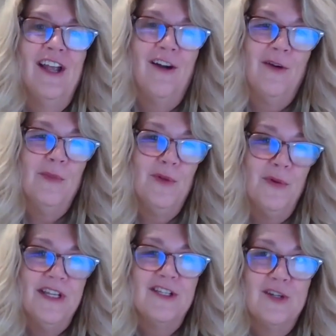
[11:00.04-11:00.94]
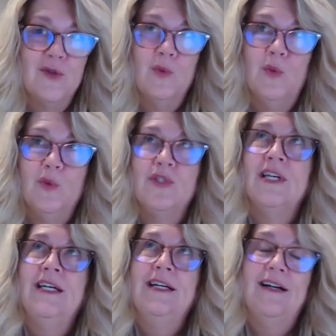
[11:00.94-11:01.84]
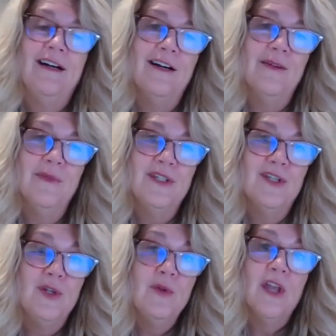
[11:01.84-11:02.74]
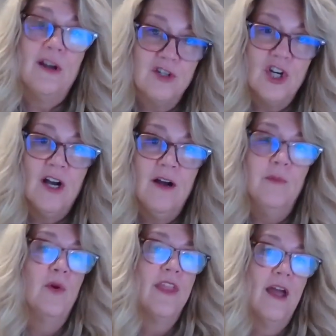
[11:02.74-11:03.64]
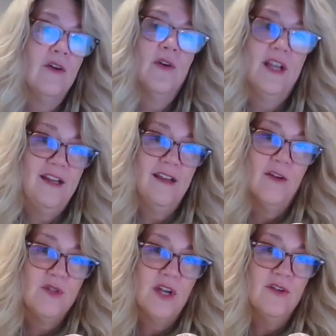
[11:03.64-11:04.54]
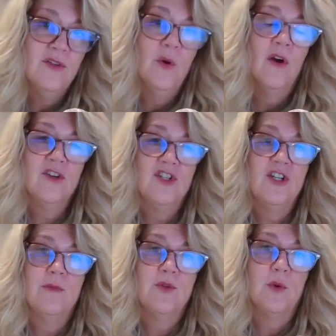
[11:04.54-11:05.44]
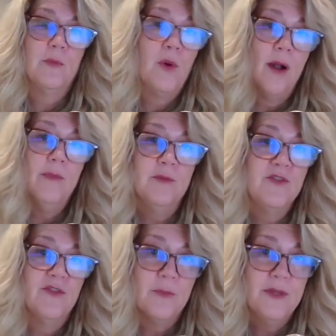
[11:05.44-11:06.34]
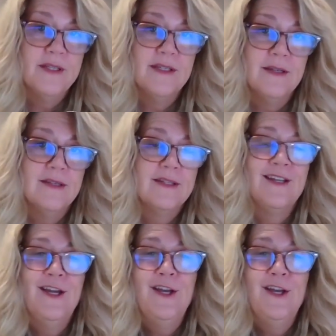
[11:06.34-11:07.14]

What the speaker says: our employees the tools to do their job without creating those undue hardships or problems for the business.